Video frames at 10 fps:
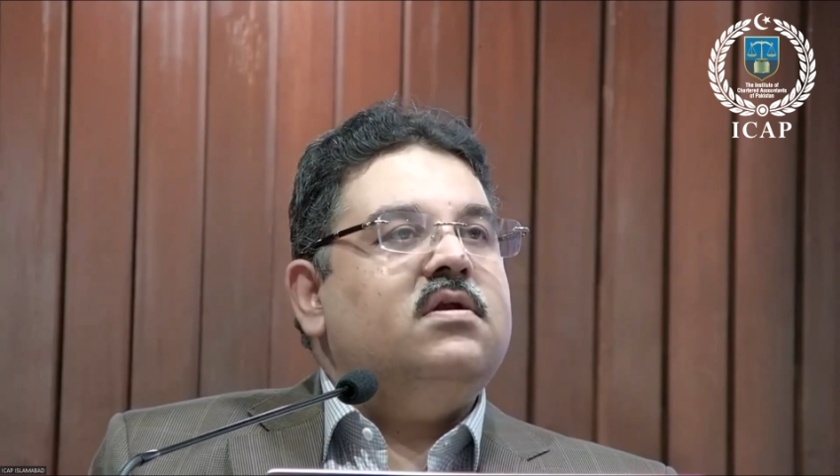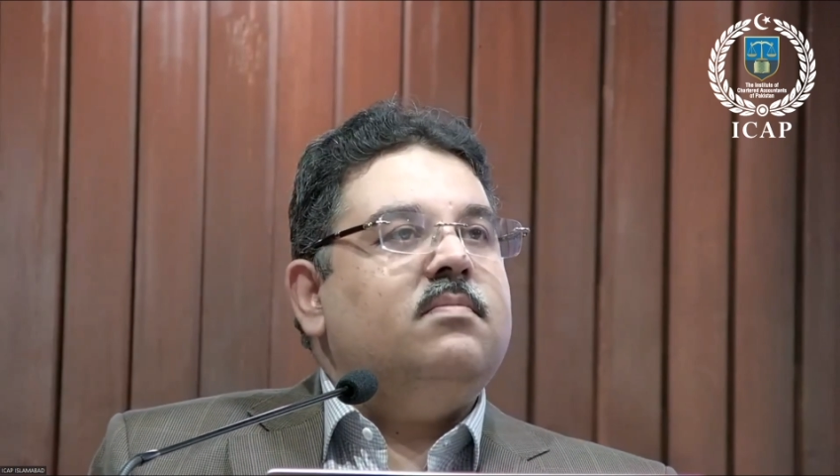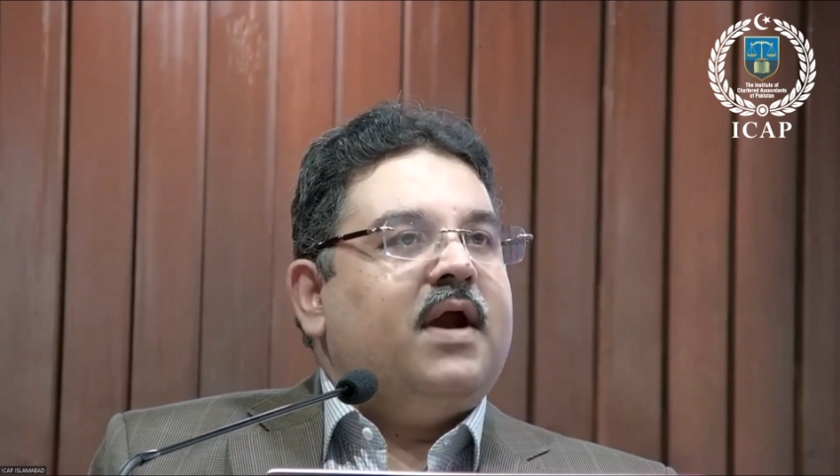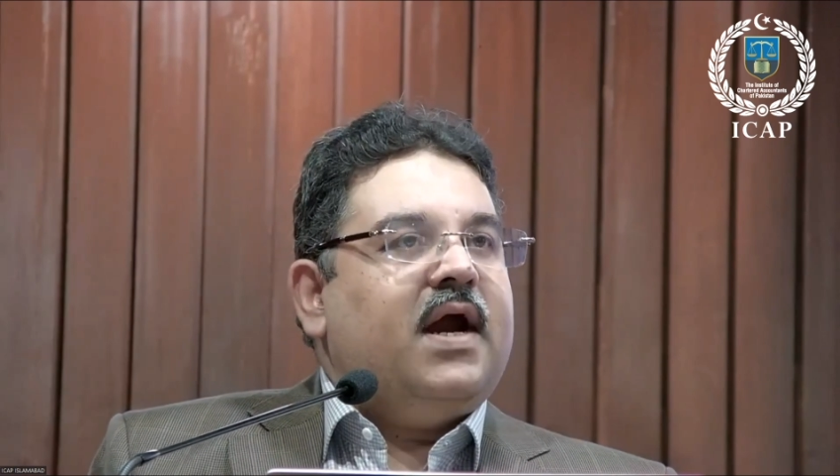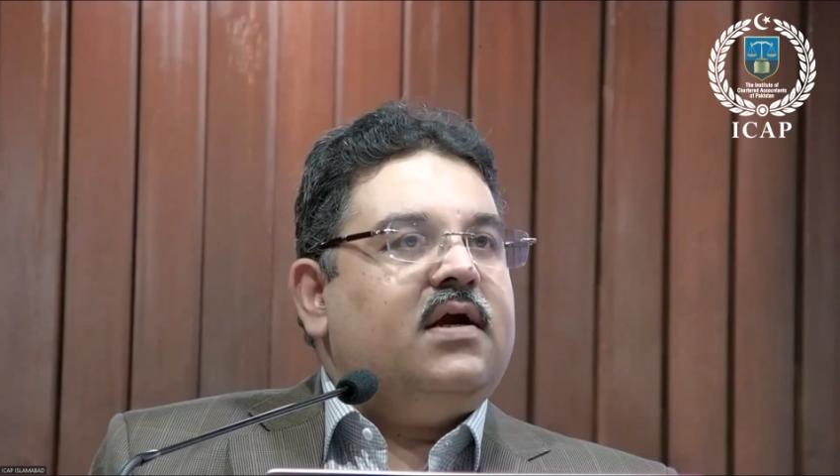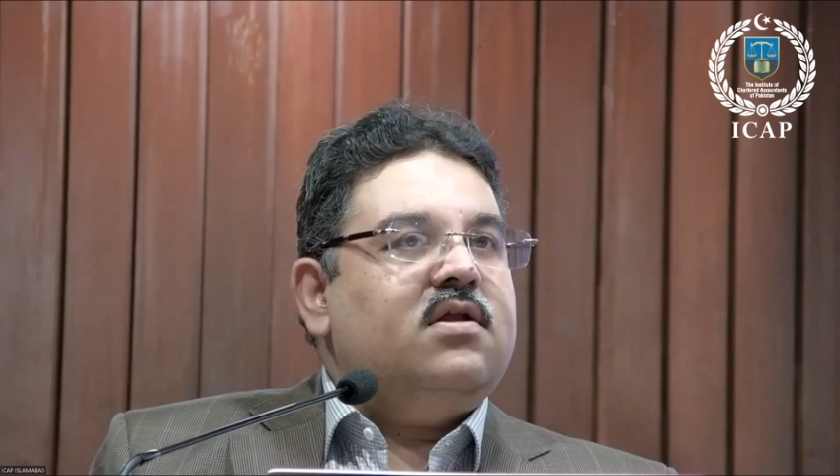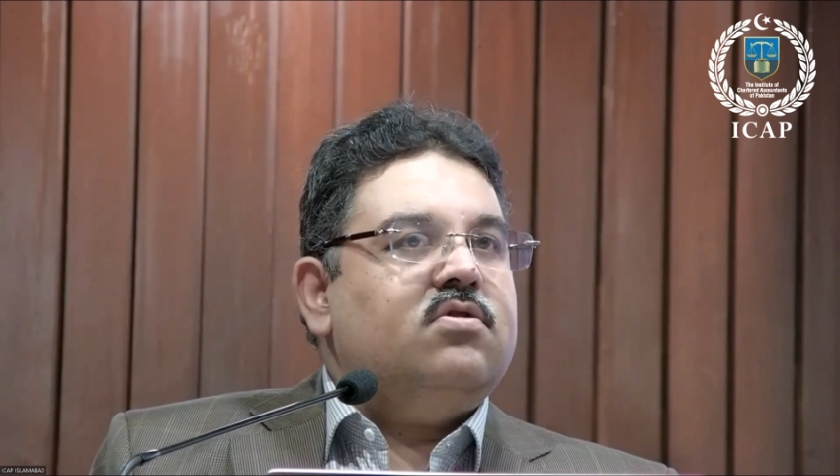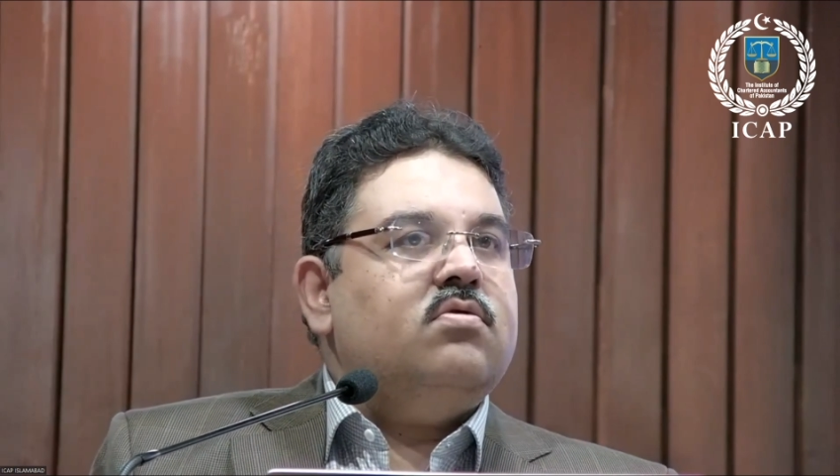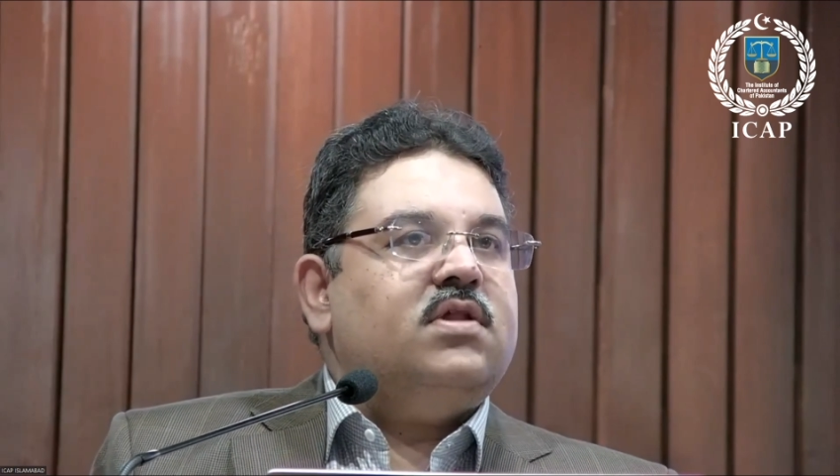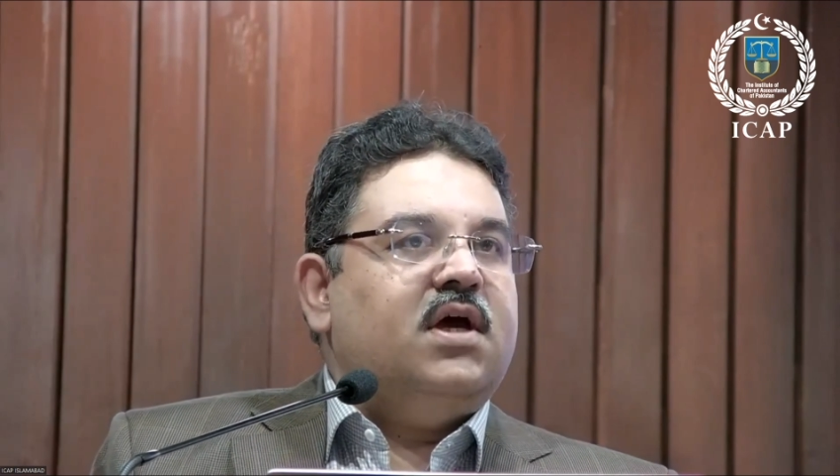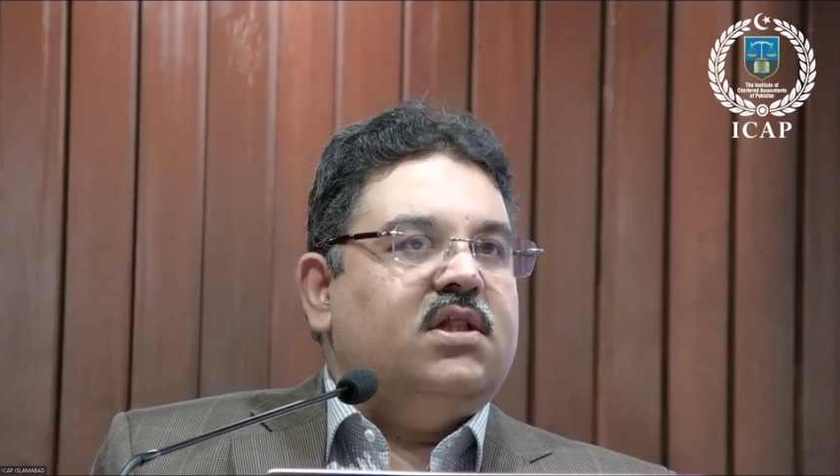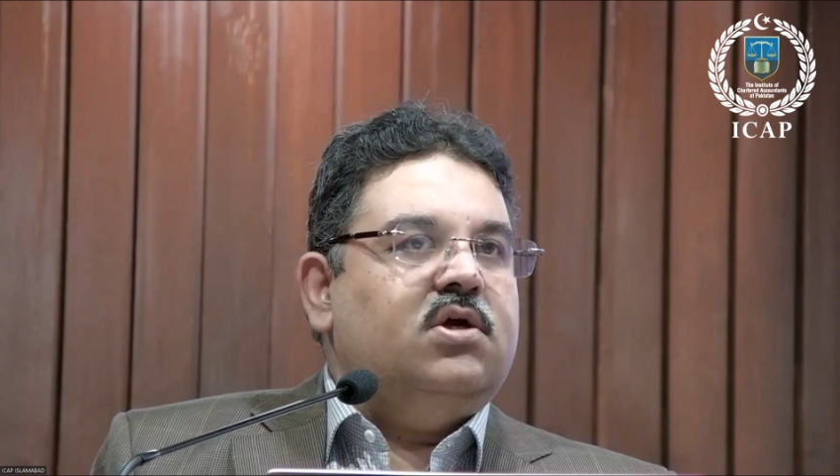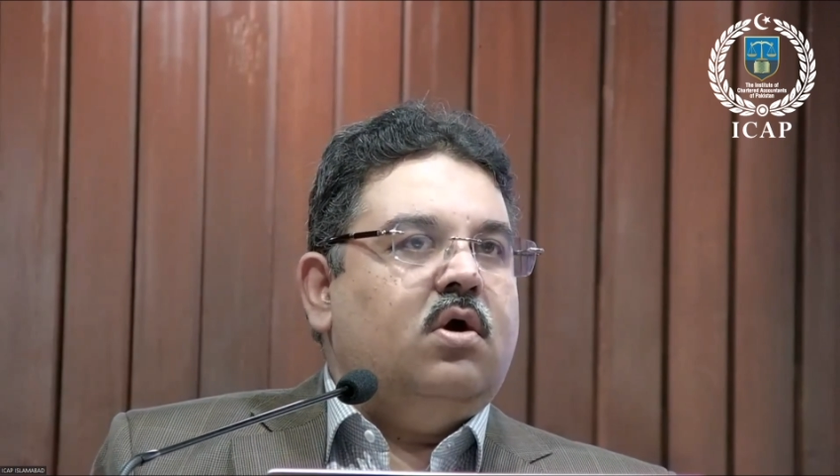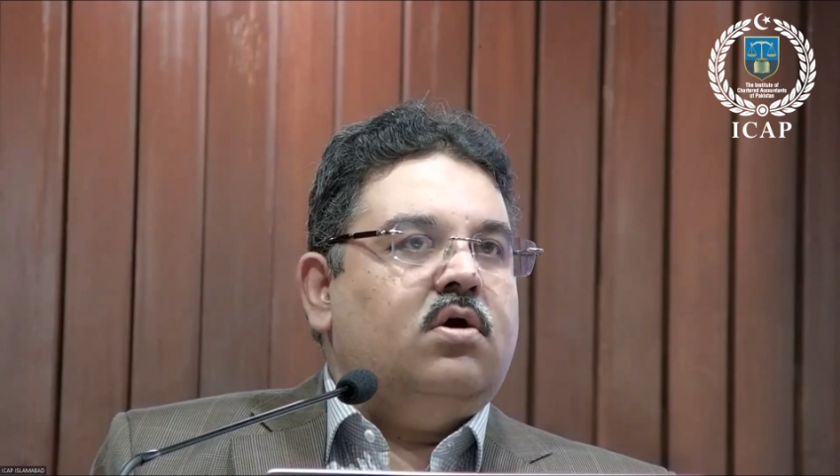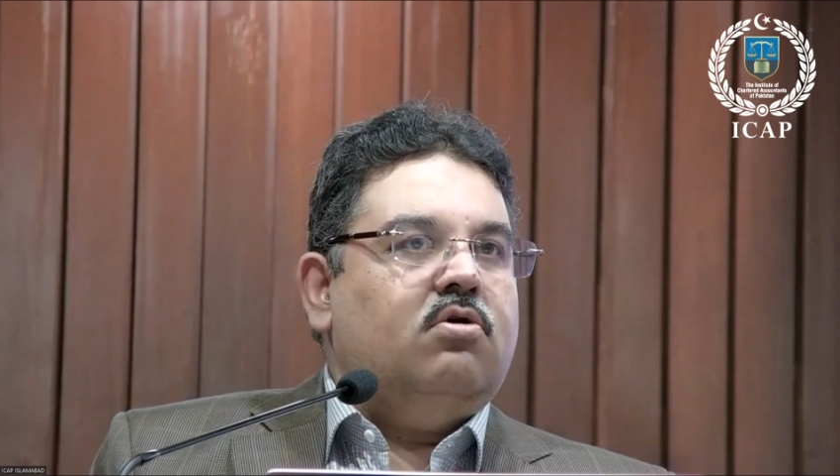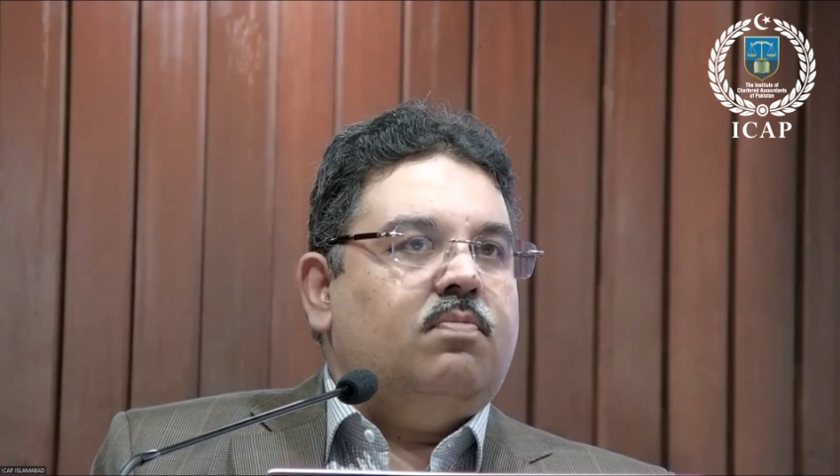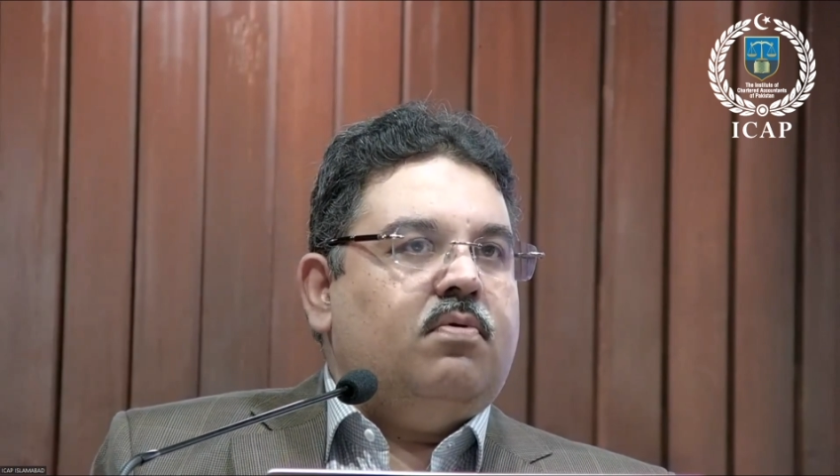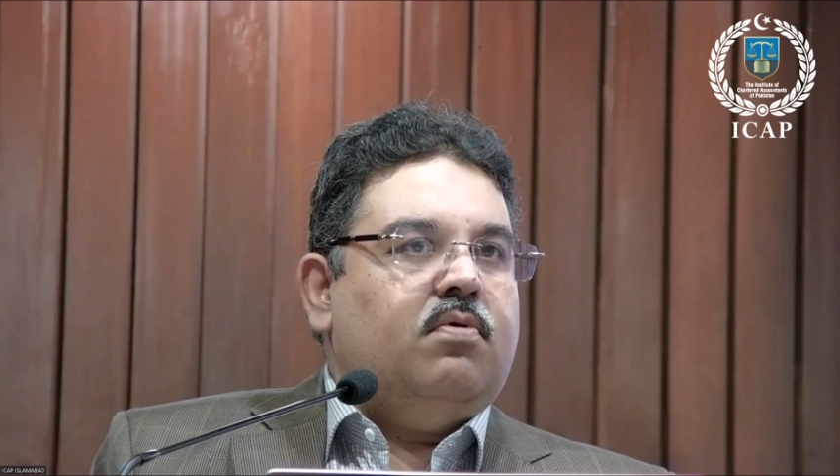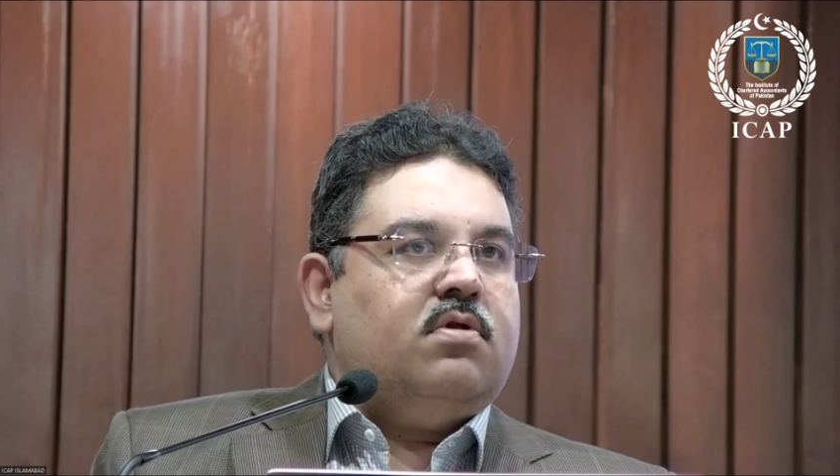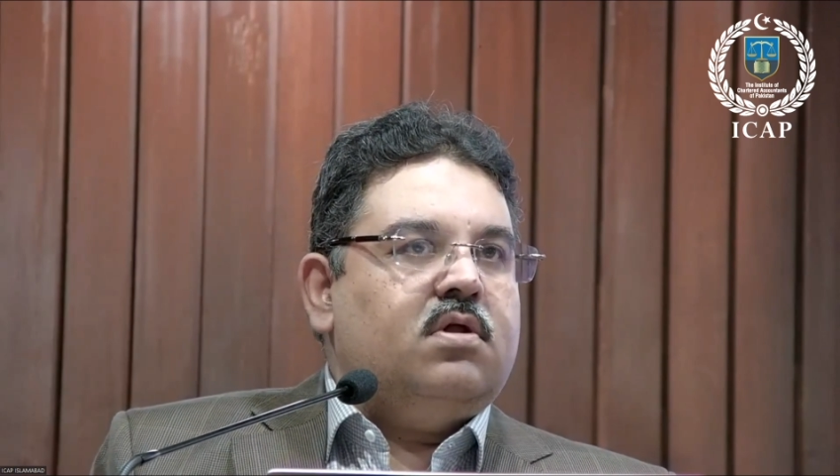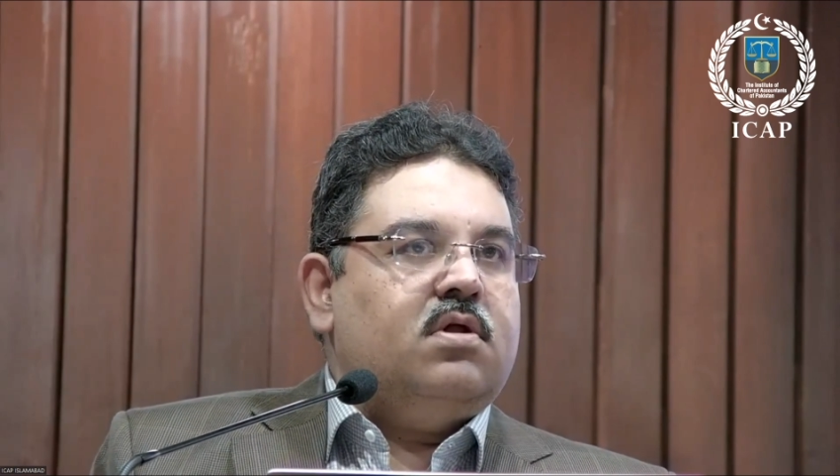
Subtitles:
practice who sign the audit reports,